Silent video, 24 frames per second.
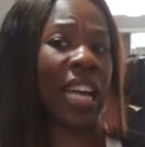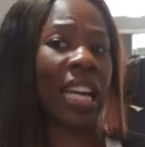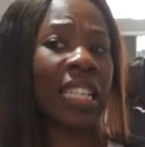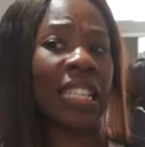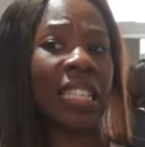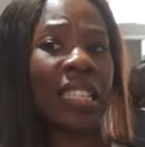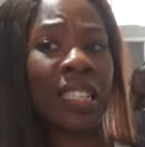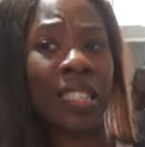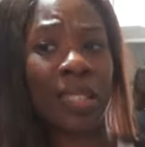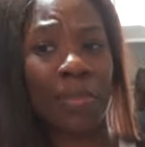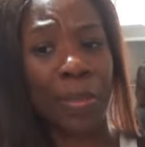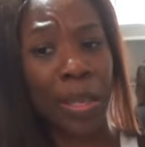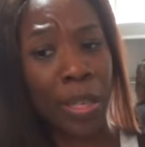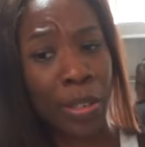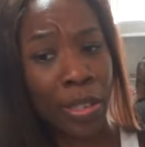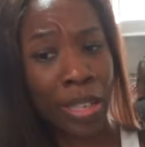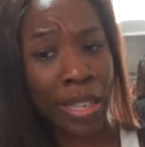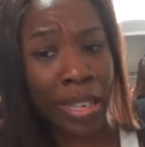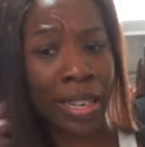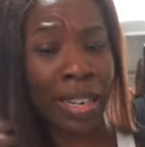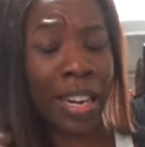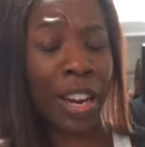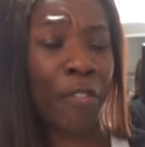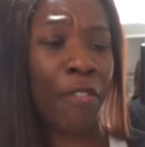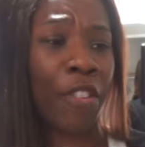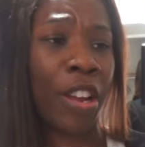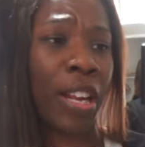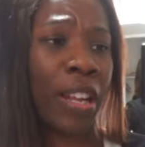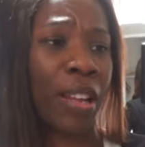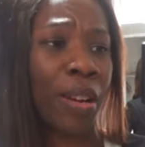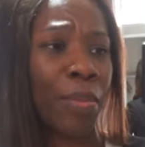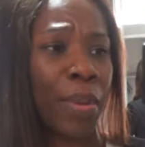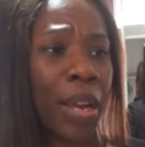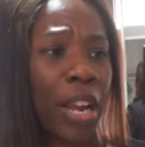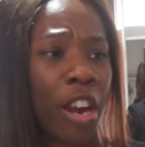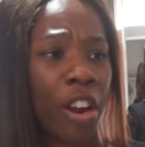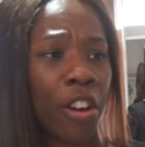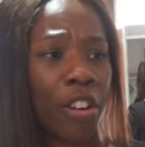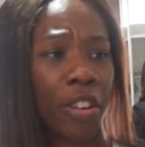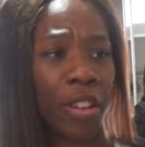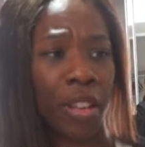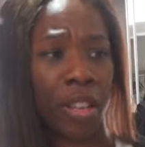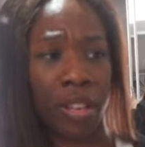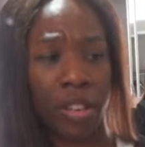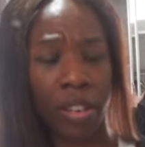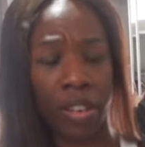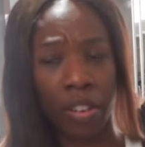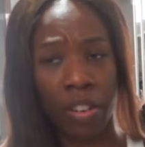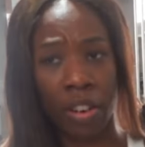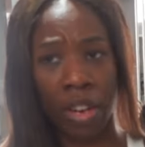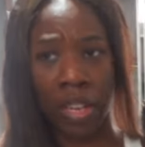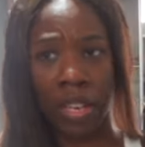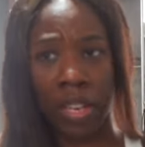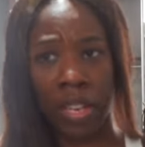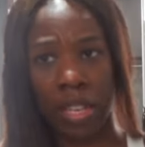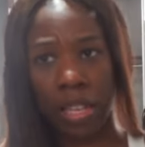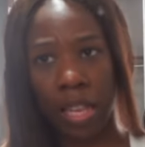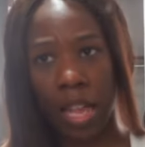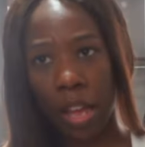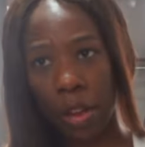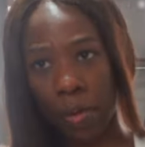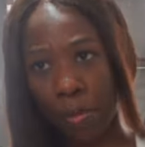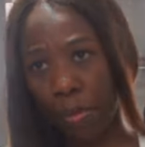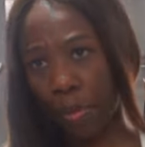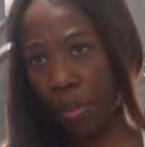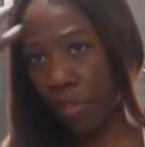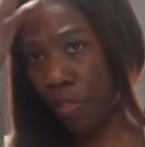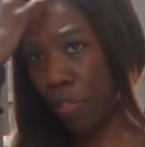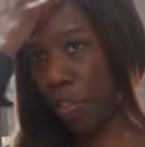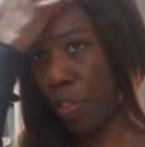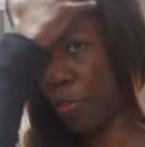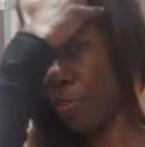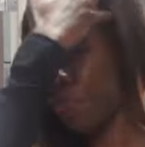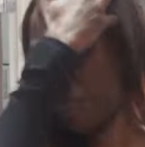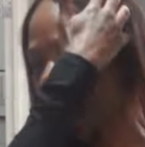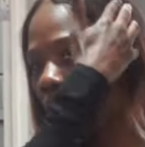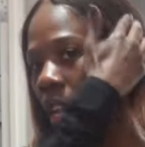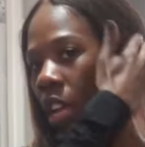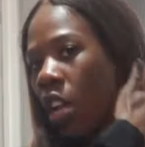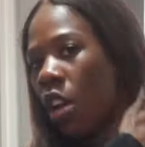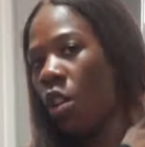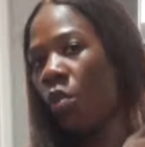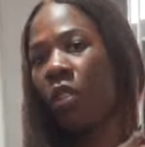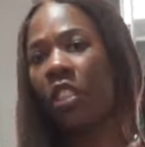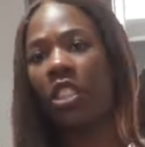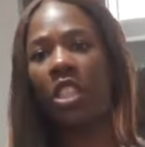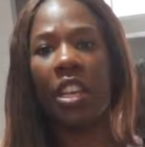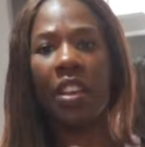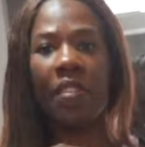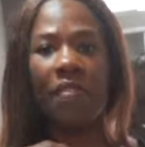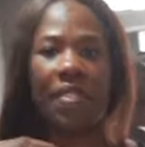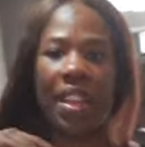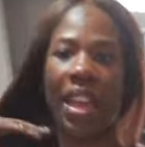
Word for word: I need to smell good. And I ran out of my Ariana Grande Cloud perfume, which if